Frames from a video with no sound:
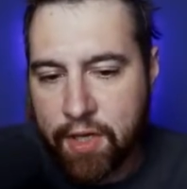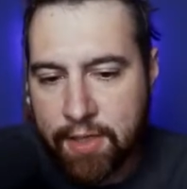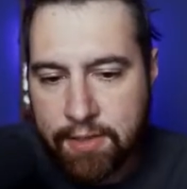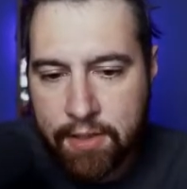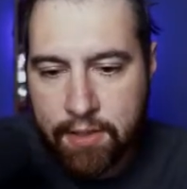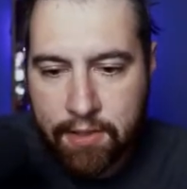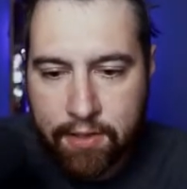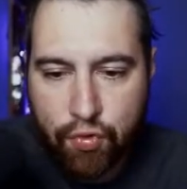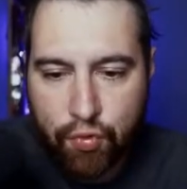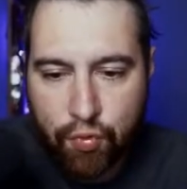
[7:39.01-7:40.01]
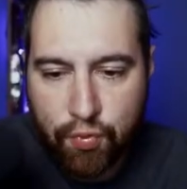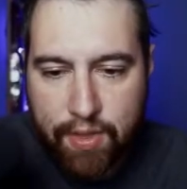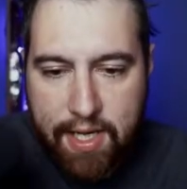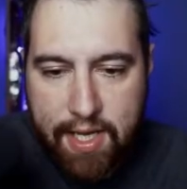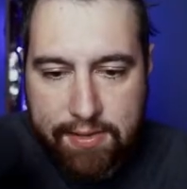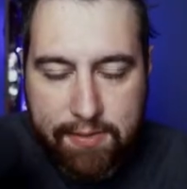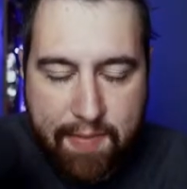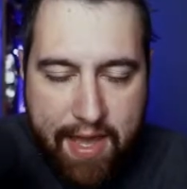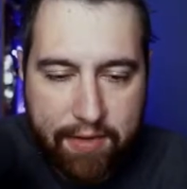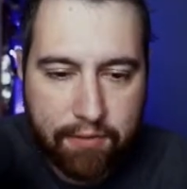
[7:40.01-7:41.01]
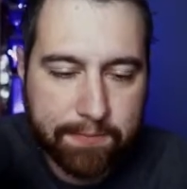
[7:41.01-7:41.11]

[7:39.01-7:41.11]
on to the next battle.